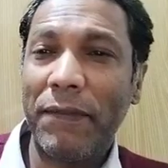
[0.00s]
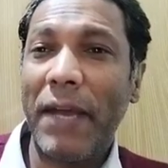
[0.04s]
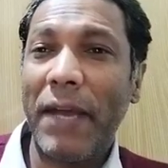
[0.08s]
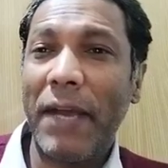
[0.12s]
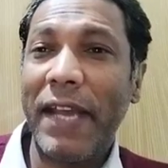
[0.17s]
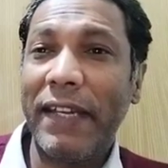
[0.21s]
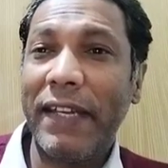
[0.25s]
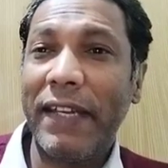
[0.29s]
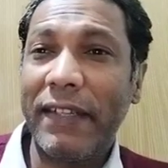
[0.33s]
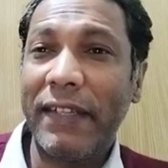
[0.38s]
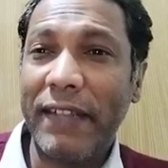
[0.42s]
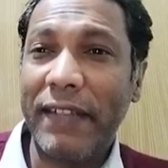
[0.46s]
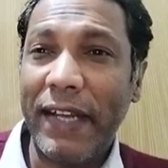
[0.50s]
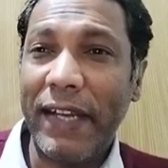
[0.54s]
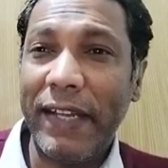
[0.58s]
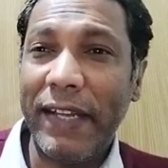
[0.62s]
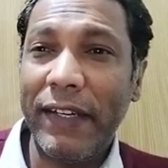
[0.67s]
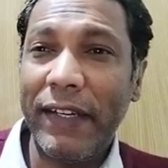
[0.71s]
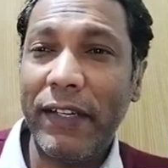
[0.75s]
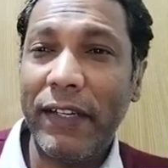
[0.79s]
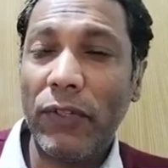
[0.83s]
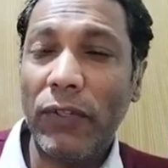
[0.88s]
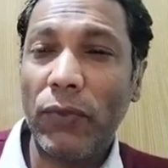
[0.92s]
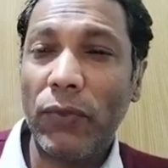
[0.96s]
might
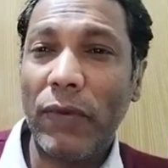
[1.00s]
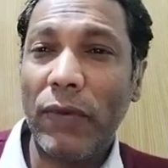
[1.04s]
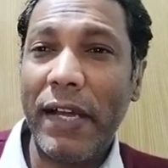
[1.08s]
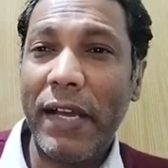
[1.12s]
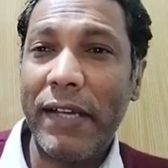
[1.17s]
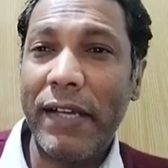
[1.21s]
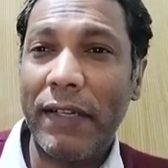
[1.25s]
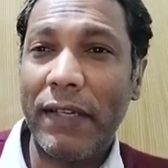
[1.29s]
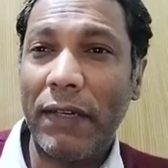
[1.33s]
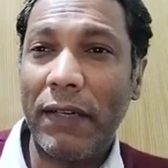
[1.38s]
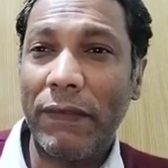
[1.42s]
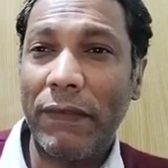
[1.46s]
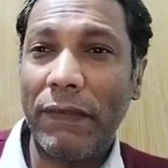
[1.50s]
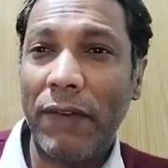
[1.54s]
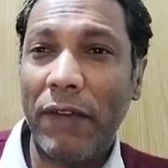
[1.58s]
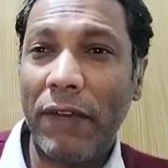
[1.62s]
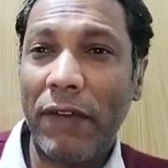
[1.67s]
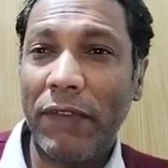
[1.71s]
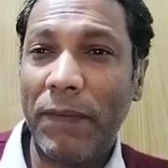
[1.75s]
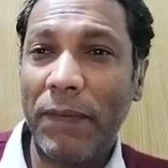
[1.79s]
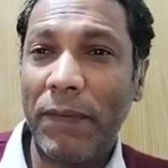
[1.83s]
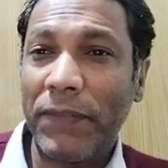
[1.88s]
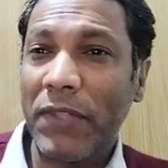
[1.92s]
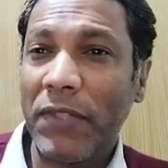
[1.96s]
try to enter Afar
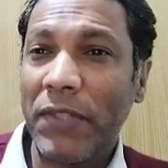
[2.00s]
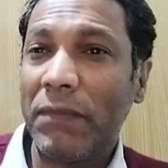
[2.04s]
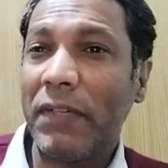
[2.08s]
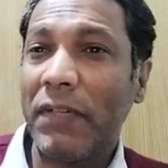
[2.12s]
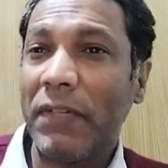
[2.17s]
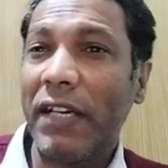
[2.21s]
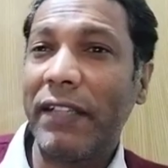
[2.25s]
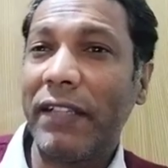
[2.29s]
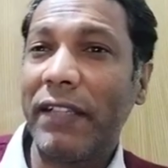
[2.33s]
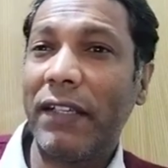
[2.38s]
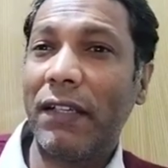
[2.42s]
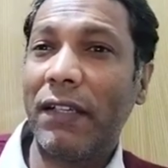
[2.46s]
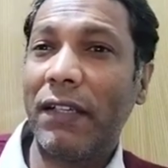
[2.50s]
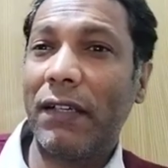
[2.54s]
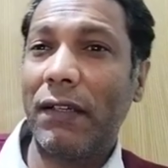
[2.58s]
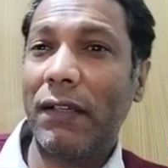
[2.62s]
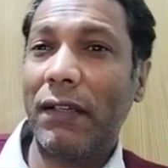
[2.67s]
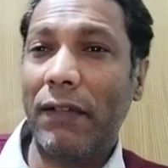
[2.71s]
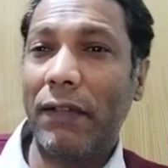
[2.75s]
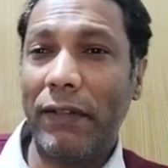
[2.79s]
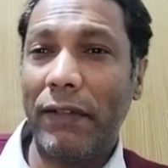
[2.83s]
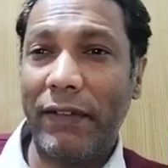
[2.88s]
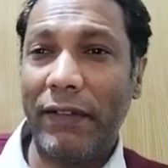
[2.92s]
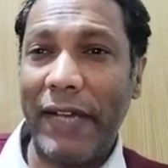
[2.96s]
from some other
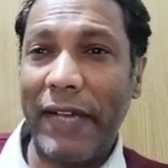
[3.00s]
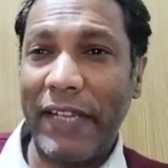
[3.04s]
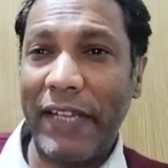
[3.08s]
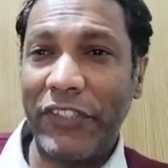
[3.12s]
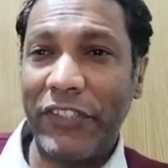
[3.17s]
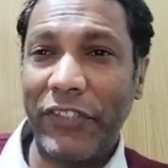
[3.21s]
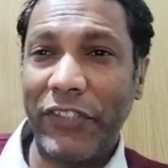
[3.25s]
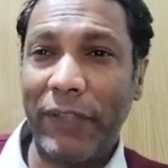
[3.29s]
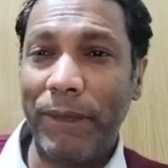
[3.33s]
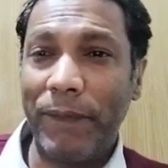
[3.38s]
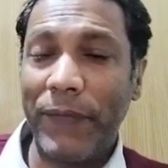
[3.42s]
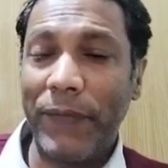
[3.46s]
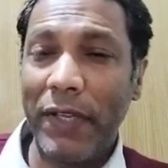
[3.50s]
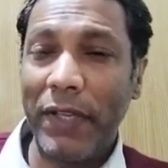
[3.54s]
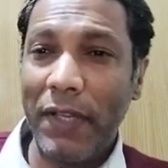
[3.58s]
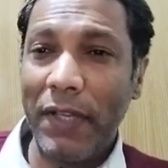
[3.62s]
direction.